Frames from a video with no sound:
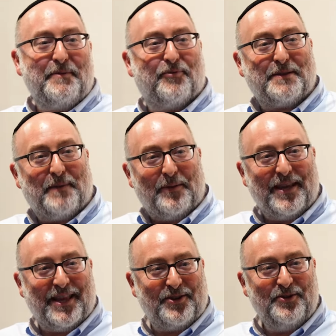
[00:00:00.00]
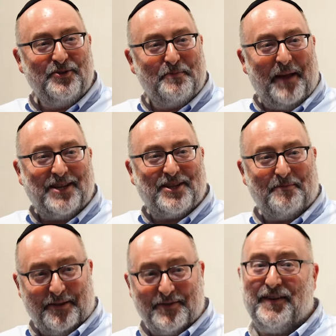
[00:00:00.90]
I was very impressed, by the way, that you knew the
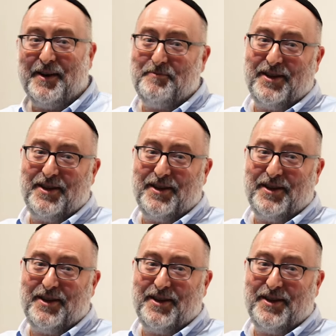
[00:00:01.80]
page number. That was